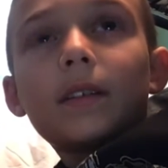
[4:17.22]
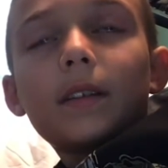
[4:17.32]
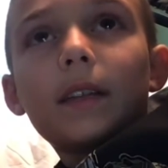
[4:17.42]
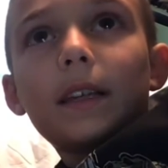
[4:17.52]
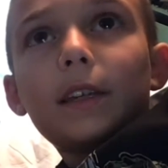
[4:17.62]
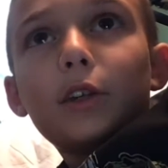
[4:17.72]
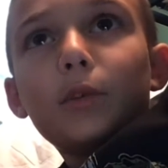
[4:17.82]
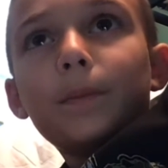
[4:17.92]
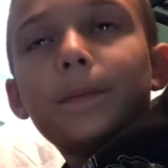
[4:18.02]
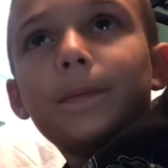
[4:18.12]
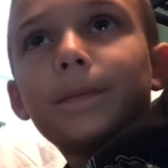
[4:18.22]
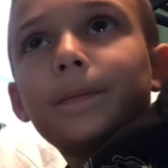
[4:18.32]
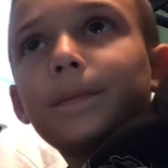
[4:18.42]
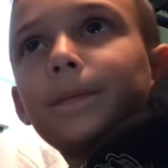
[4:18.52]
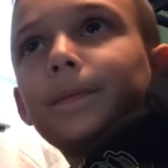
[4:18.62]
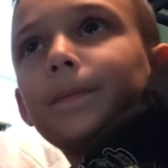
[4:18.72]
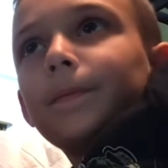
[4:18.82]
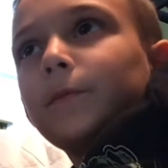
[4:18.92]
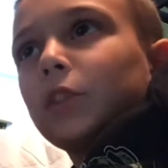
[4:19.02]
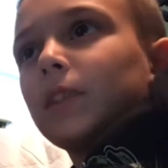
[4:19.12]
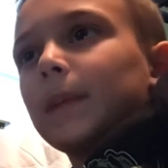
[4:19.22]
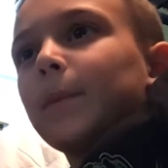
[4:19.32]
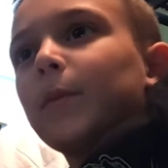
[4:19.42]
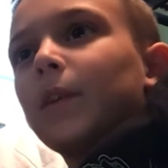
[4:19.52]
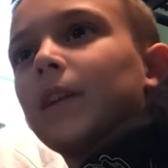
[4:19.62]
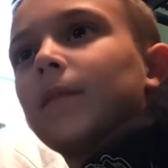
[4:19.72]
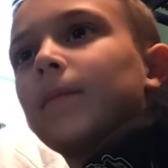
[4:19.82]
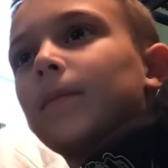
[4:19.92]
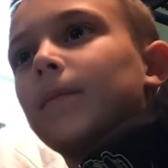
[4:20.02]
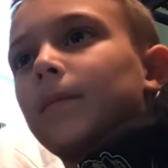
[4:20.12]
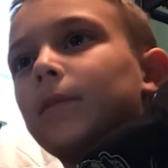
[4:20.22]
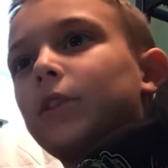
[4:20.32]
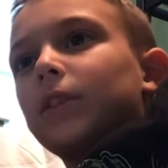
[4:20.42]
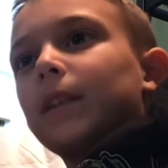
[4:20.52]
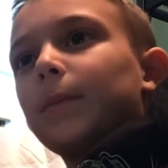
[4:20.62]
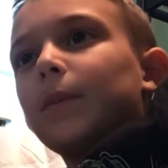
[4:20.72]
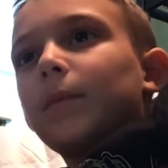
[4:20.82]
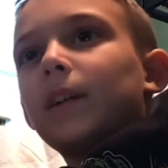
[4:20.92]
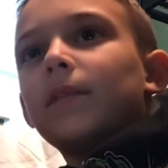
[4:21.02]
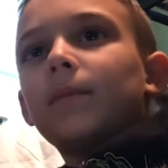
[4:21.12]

Thank you. Just give me one. Just give me one.